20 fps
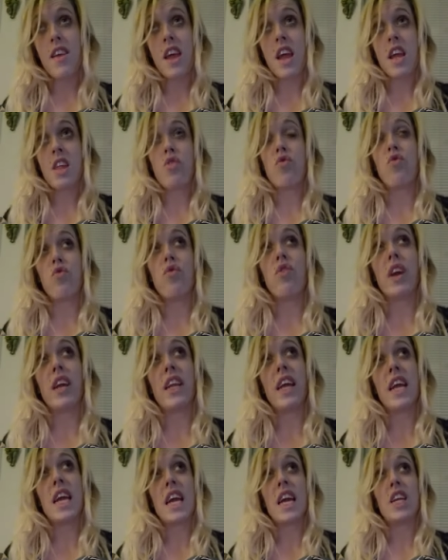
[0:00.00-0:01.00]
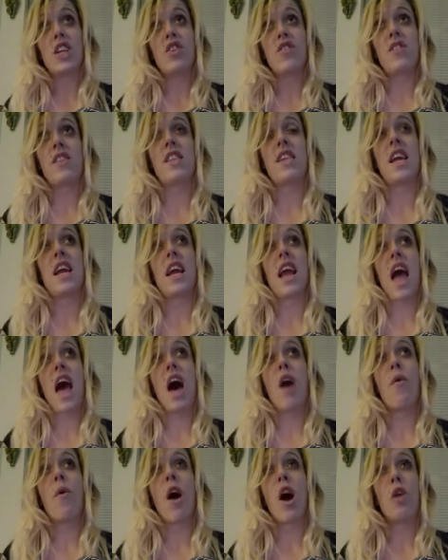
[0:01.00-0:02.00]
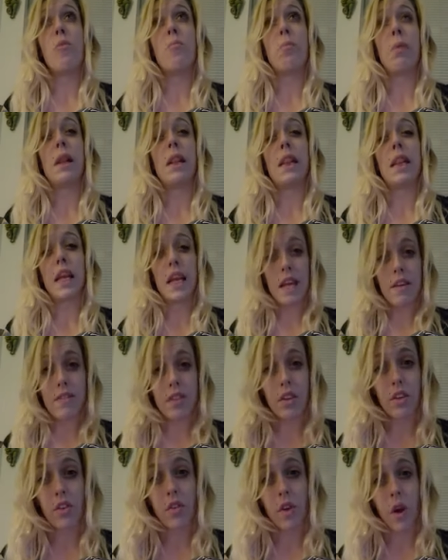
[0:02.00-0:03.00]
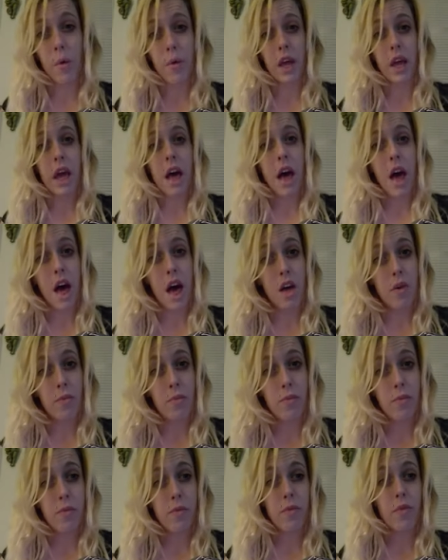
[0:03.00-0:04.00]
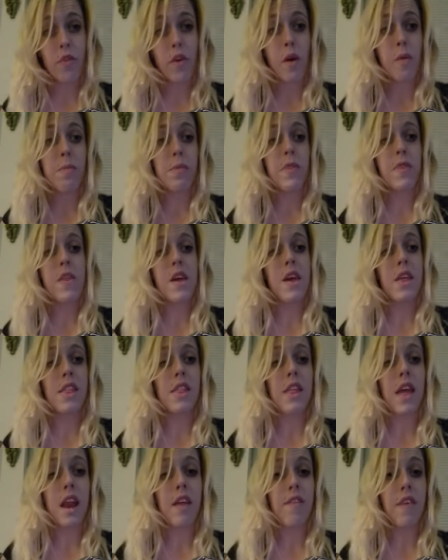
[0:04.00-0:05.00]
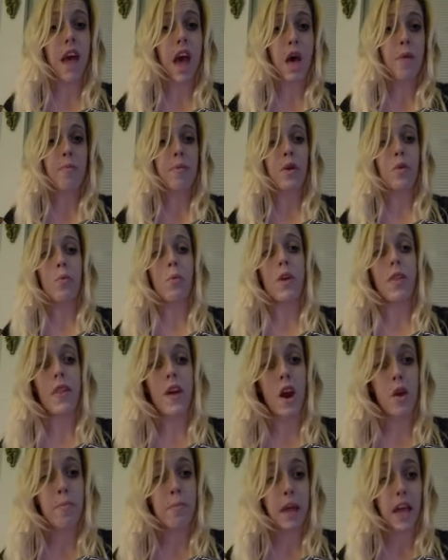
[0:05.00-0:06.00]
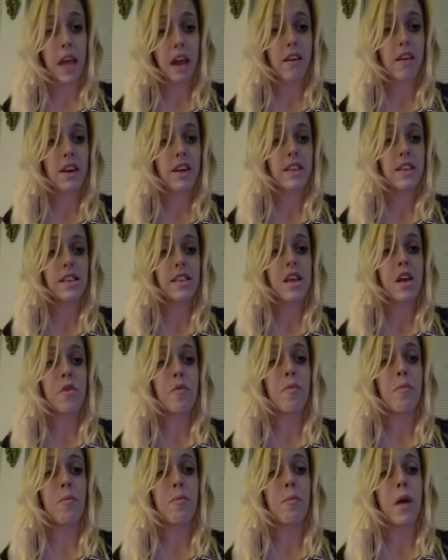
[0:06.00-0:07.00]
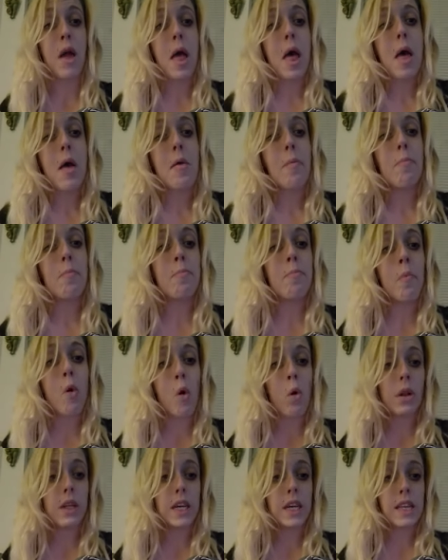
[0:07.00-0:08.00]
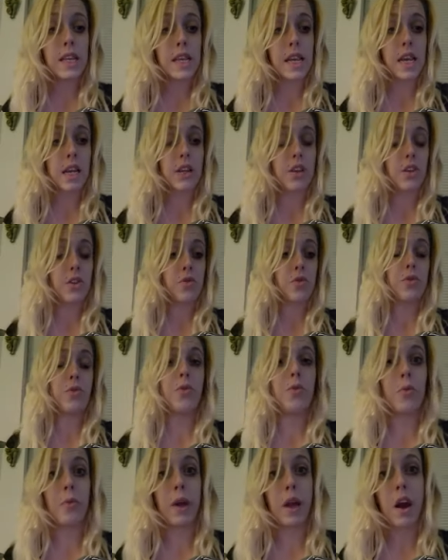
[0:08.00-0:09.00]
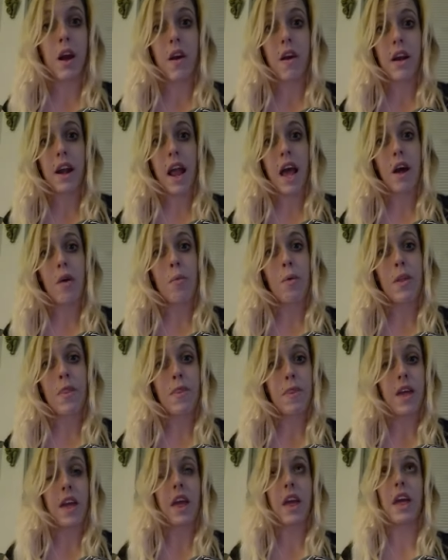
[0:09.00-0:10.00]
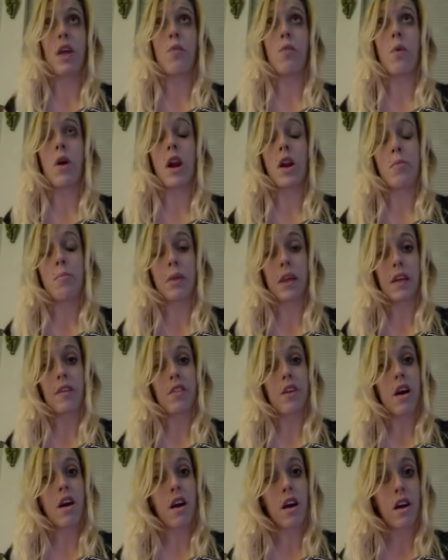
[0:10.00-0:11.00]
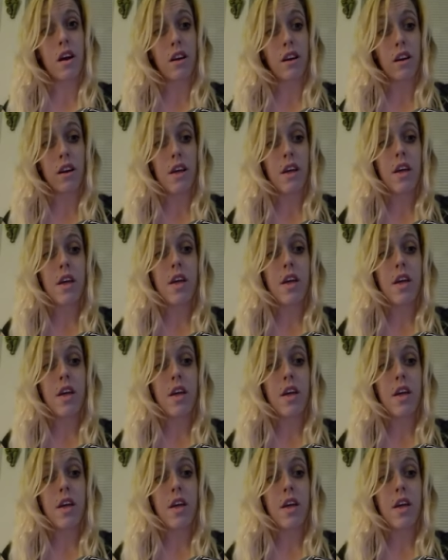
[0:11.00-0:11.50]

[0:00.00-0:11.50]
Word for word: it's really interesting how our beliefs growing up from things that have happened with our parents mold us into who we are and how we think and what our beliefs are